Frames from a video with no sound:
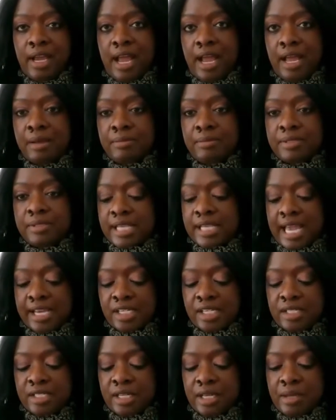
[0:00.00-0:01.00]
I was
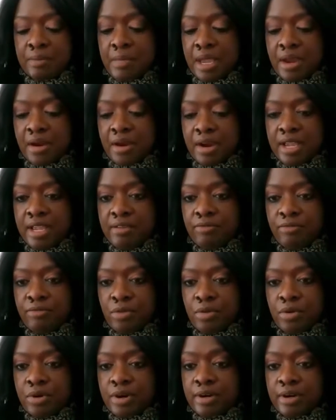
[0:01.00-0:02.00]
actually married
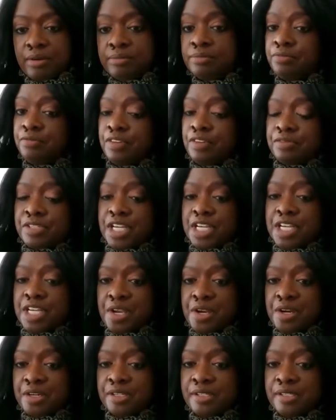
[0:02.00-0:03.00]
for 15
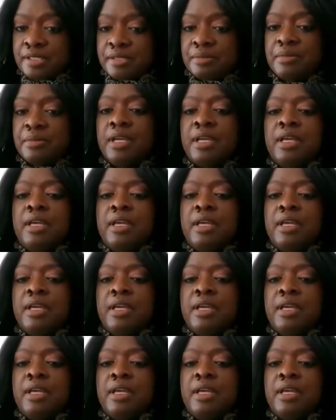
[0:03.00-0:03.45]
years.